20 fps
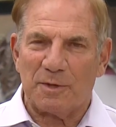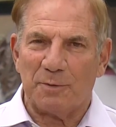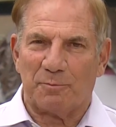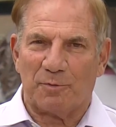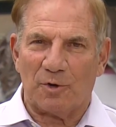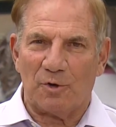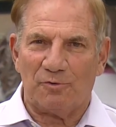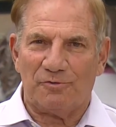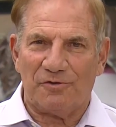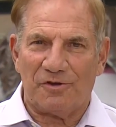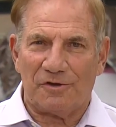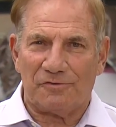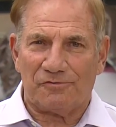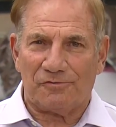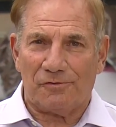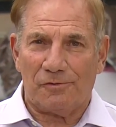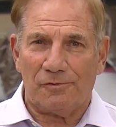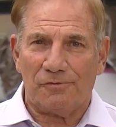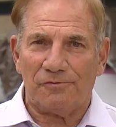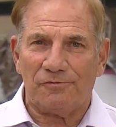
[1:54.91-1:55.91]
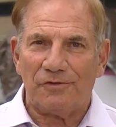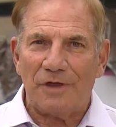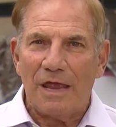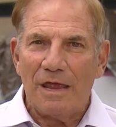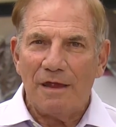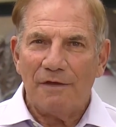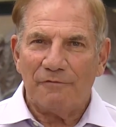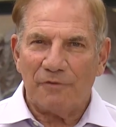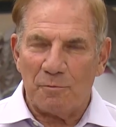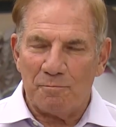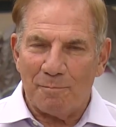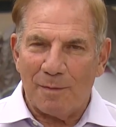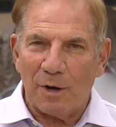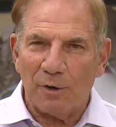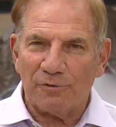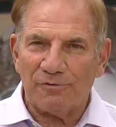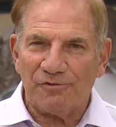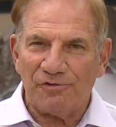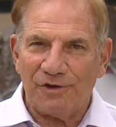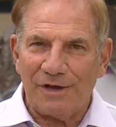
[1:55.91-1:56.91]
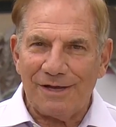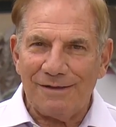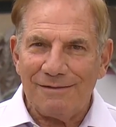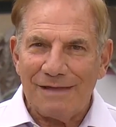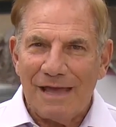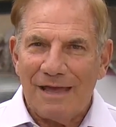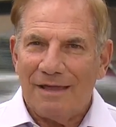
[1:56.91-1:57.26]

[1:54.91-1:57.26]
the protesters from marching,